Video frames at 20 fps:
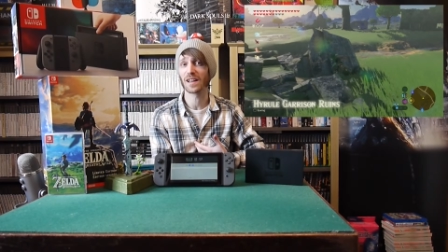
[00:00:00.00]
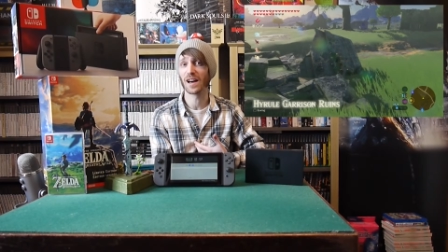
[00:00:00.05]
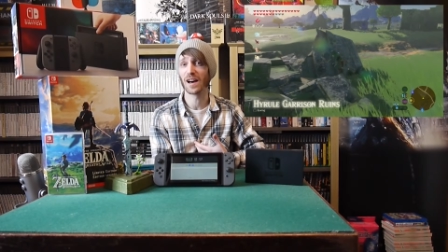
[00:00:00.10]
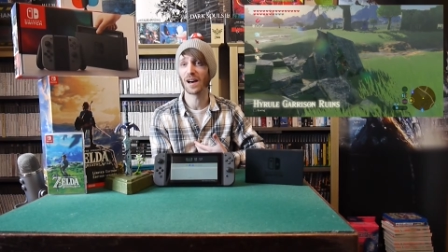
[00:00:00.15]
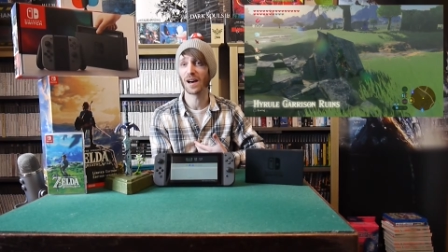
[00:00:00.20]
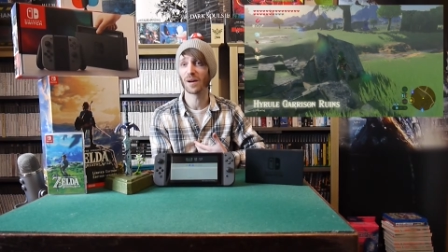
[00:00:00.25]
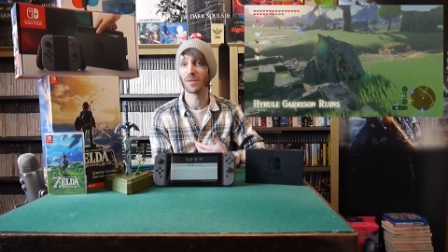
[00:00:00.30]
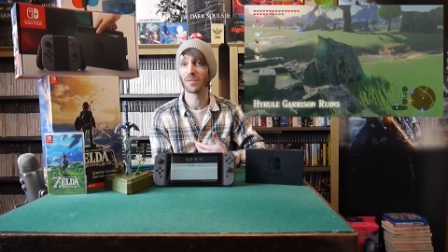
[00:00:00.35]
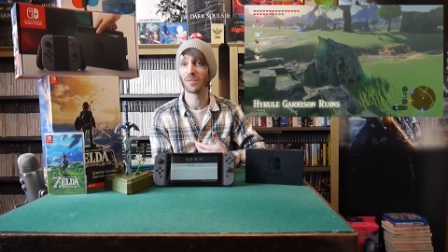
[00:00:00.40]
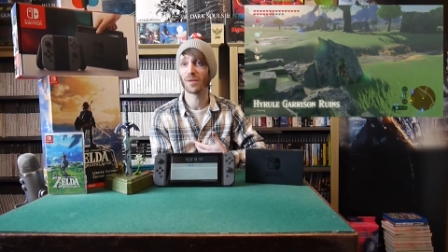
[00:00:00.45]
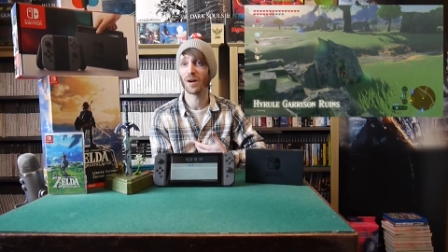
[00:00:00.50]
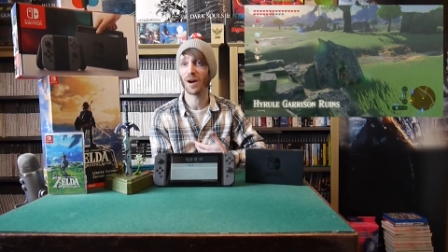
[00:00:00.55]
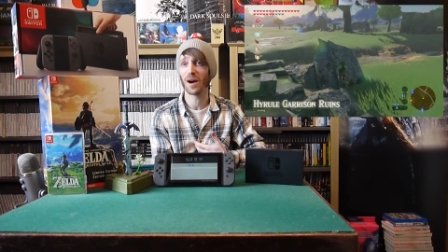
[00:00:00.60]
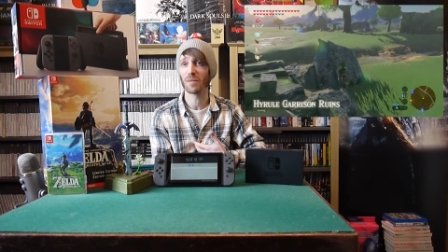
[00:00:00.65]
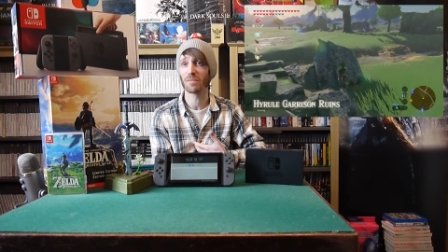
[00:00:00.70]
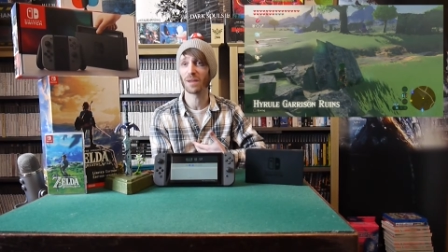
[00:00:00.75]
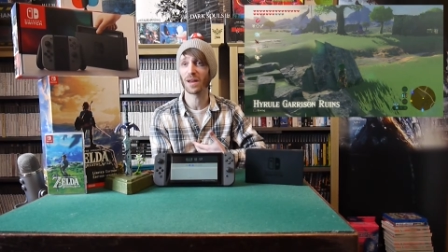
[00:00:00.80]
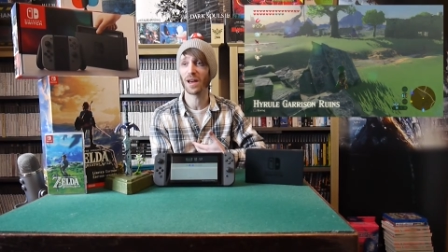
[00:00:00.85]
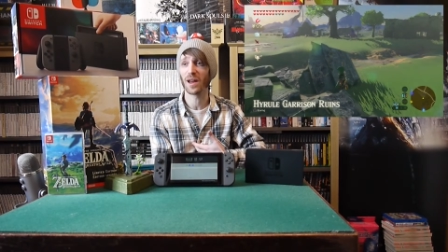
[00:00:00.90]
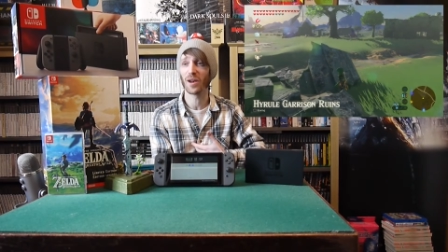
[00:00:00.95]

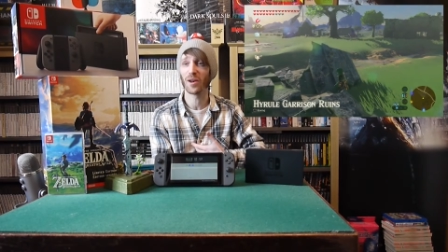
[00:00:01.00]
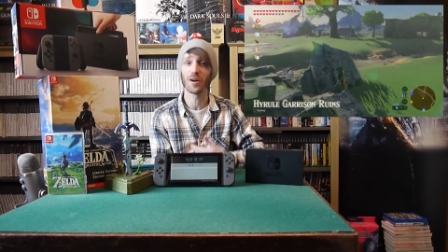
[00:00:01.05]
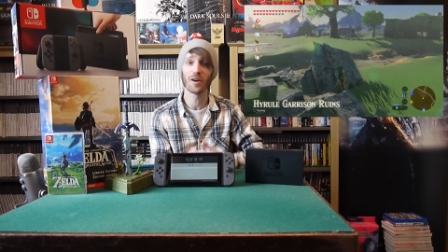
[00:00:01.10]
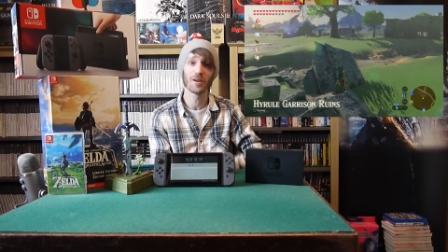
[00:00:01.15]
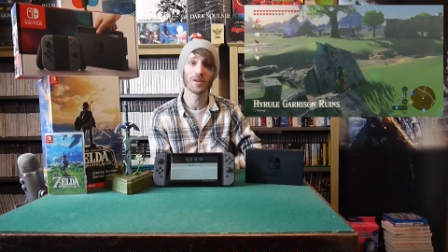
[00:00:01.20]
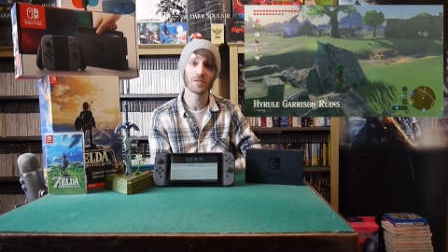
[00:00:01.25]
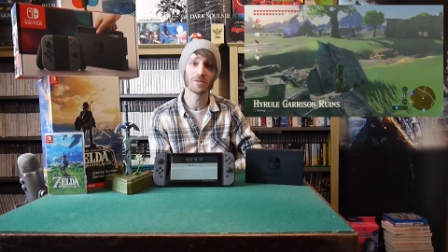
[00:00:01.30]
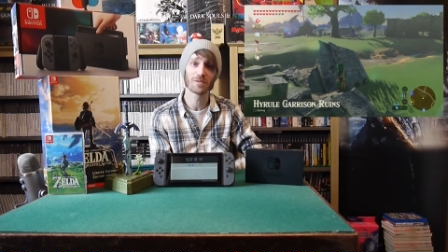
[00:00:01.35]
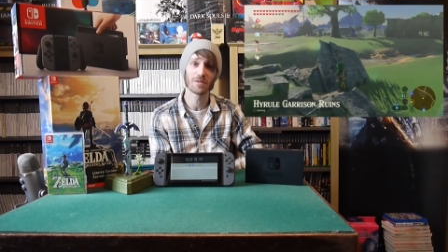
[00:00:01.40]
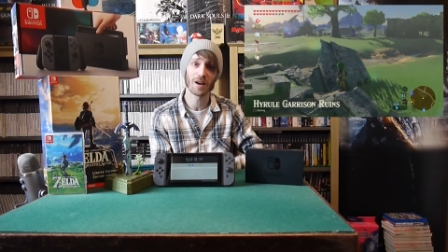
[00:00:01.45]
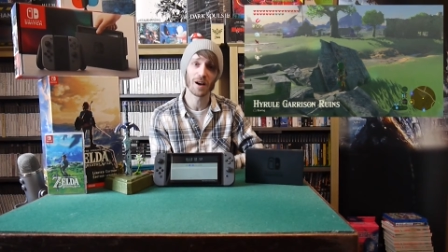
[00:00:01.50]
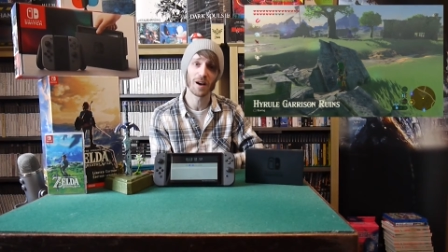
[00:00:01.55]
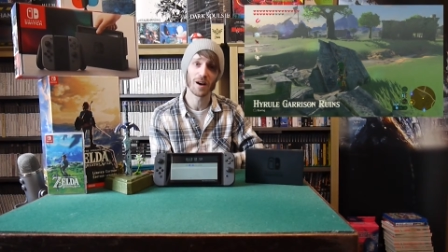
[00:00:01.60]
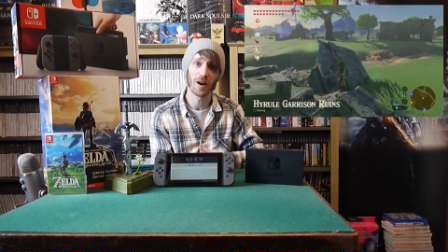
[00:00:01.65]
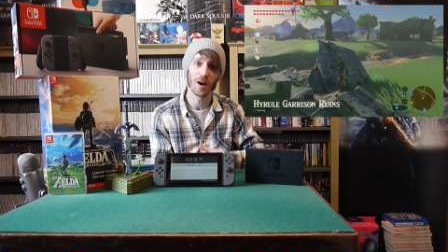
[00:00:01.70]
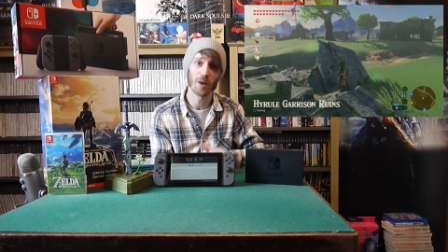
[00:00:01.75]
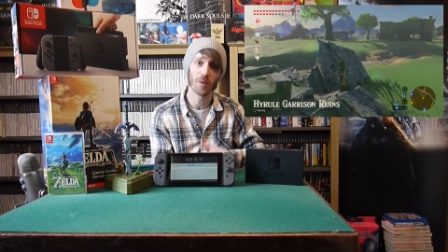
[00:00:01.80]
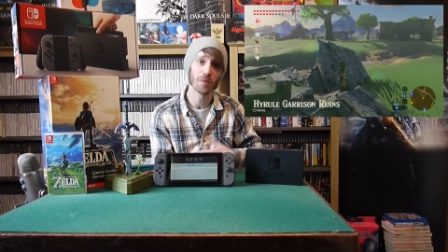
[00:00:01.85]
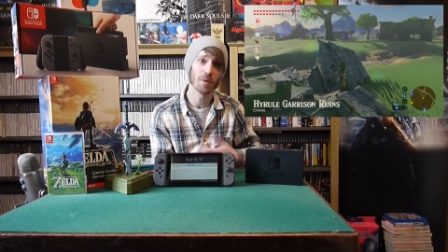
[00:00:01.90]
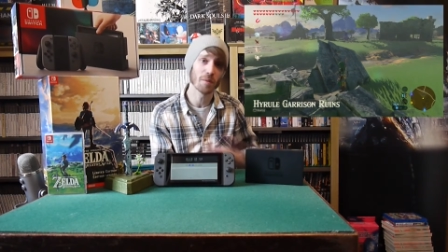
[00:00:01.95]
I play a lot of
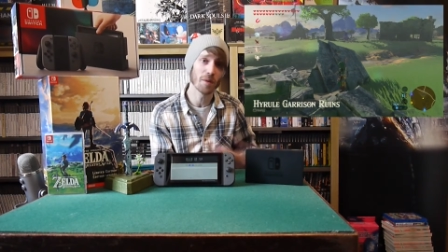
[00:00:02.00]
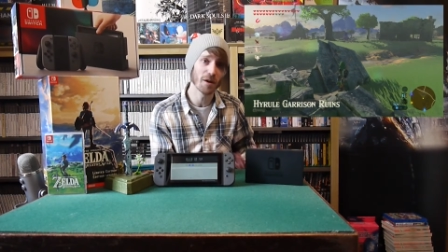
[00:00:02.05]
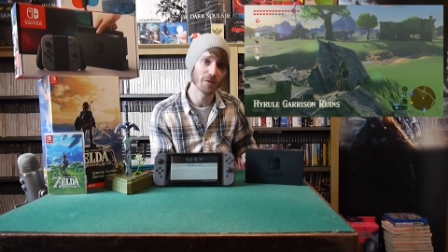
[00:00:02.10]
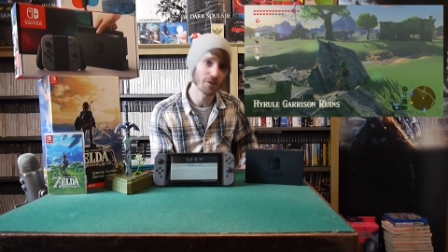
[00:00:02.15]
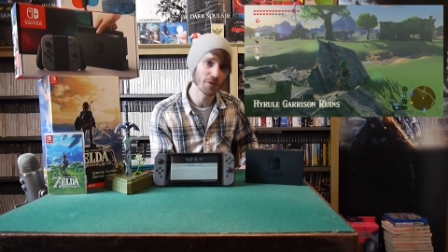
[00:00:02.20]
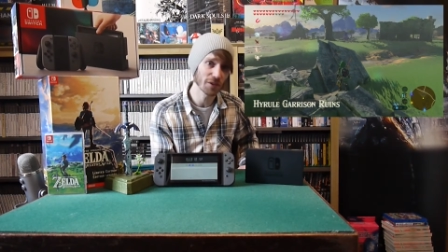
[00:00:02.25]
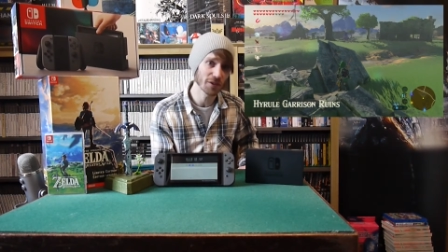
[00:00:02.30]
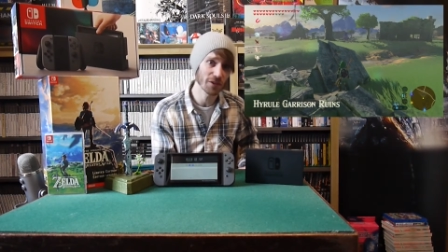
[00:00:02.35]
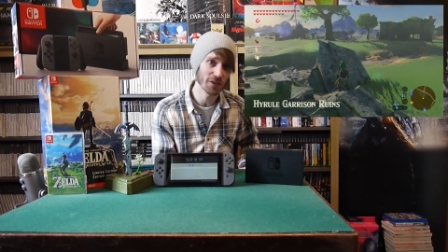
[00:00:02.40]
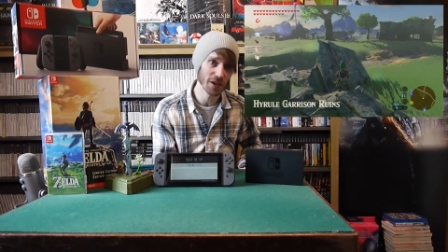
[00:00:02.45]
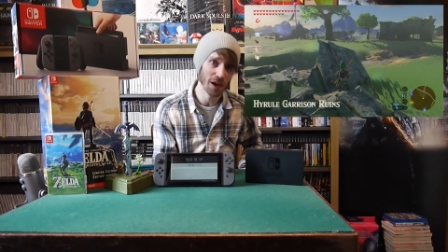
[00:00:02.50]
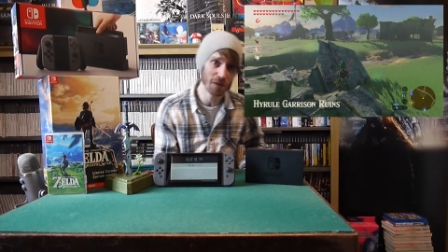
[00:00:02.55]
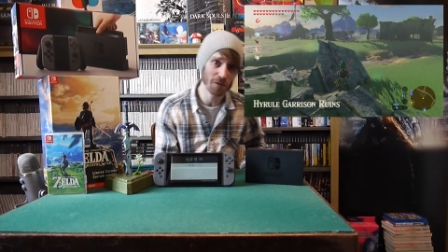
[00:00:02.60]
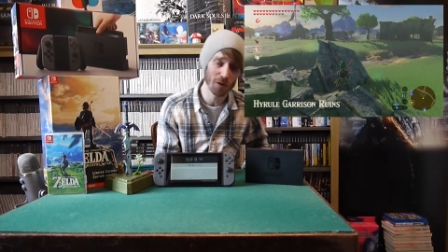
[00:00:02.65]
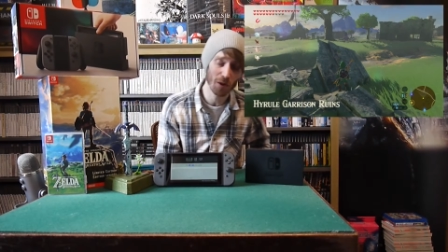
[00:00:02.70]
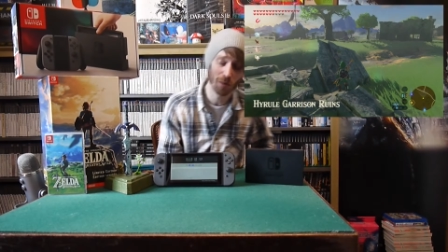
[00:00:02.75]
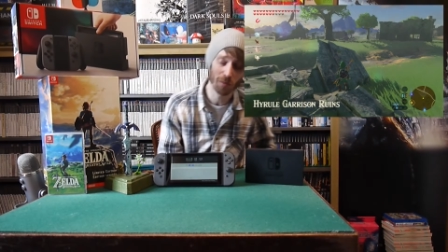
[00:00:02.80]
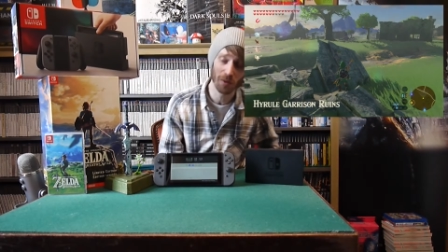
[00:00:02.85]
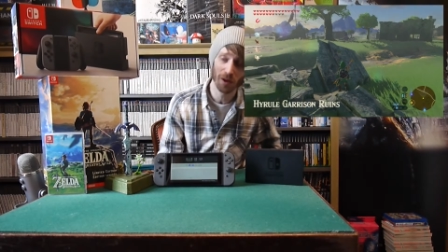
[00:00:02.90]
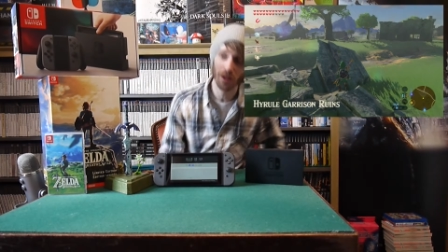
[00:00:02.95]
Ultimate Marvel vs.
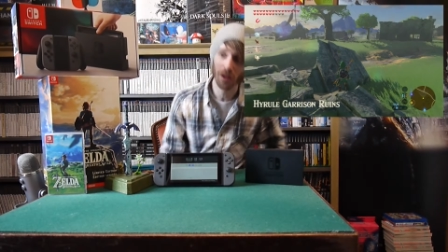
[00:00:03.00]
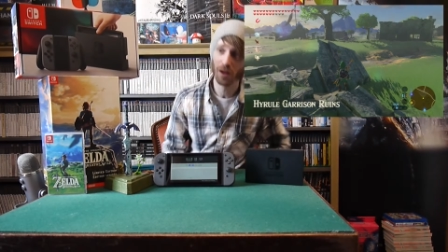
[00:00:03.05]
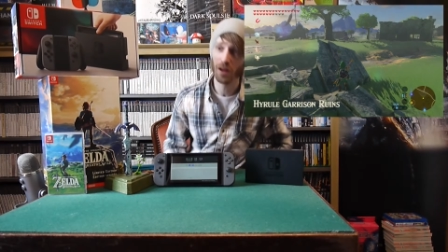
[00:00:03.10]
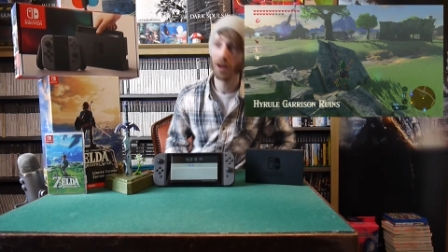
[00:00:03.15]
Capcom.